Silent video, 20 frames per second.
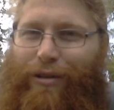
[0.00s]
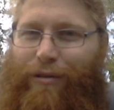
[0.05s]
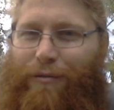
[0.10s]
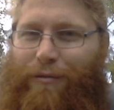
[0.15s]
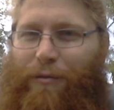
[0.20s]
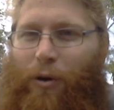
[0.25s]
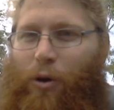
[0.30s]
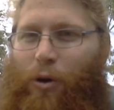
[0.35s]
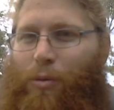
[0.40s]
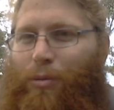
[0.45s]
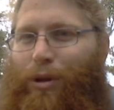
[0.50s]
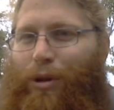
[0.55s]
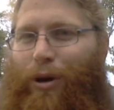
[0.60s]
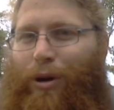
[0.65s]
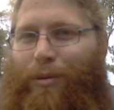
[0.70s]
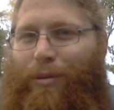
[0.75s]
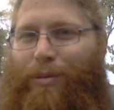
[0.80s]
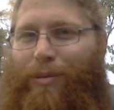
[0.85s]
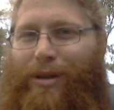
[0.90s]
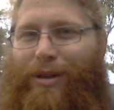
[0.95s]
foam
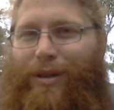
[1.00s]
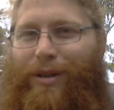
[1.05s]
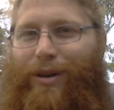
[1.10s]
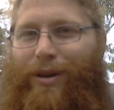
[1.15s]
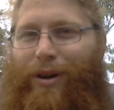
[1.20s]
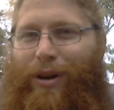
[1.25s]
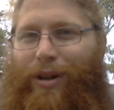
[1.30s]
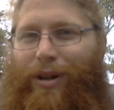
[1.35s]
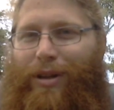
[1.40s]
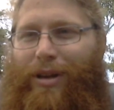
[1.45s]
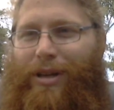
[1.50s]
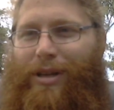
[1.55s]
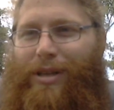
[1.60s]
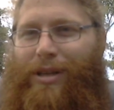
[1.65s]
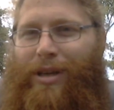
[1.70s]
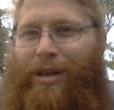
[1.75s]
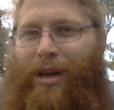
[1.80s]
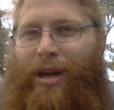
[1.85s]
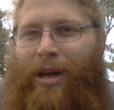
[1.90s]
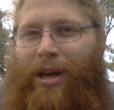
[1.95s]
LARP, it's called,
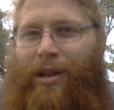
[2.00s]
because